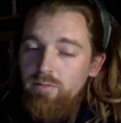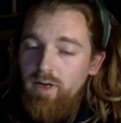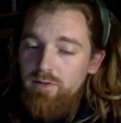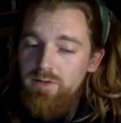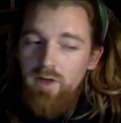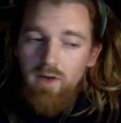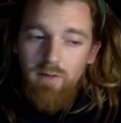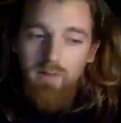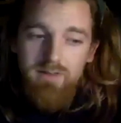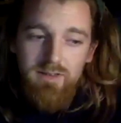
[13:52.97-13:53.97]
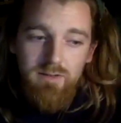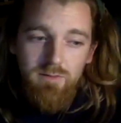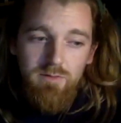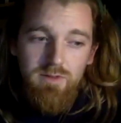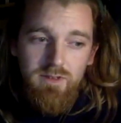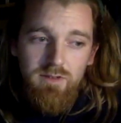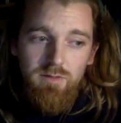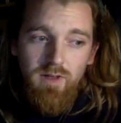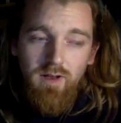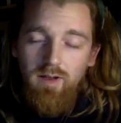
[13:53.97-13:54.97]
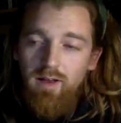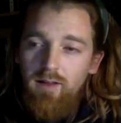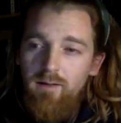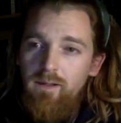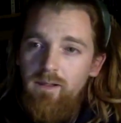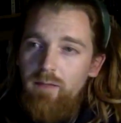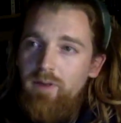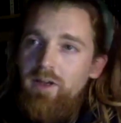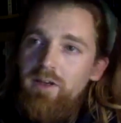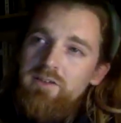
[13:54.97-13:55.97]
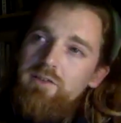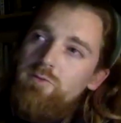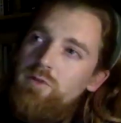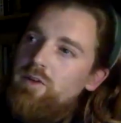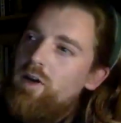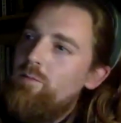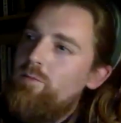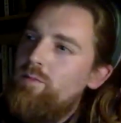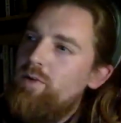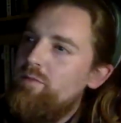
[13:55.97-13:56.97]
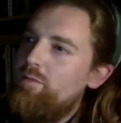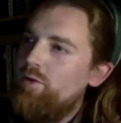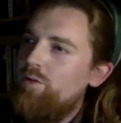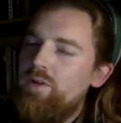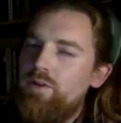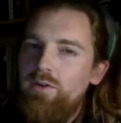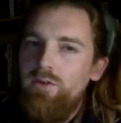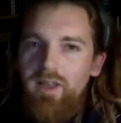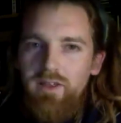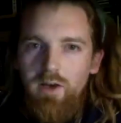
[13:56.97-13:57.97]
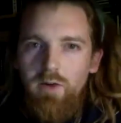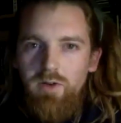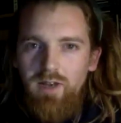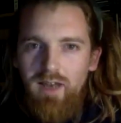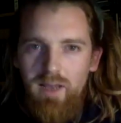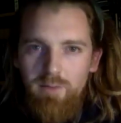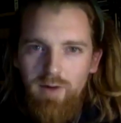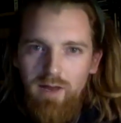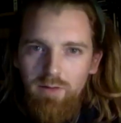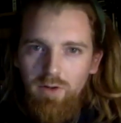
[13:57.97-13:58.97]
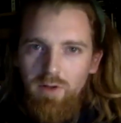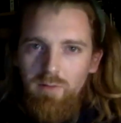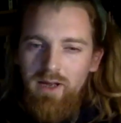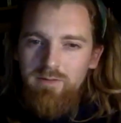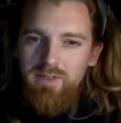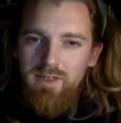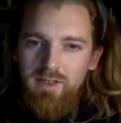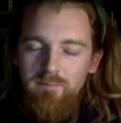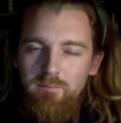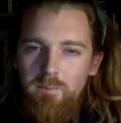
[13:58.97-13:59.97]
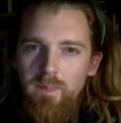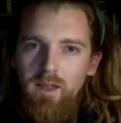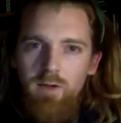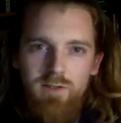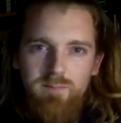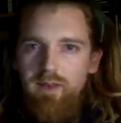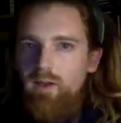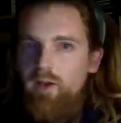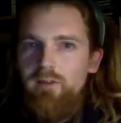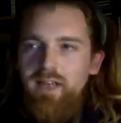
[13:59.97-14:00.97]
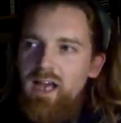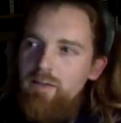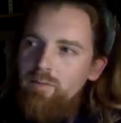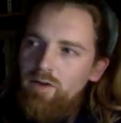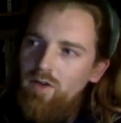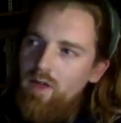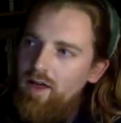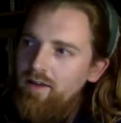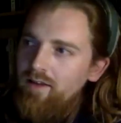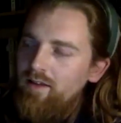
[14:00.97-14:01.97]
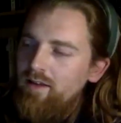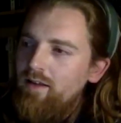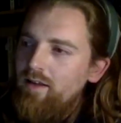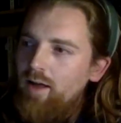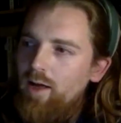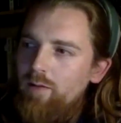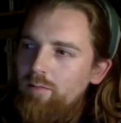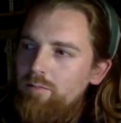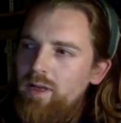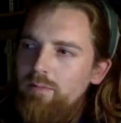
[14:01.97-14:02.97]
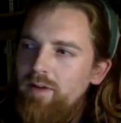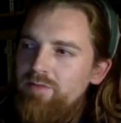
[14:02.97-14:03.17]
was younger, my sister sisters were younger, my cousins would come from Liverpool and we'd all like go and climb around on the mountain and spent a lot of time on there. Um, me and my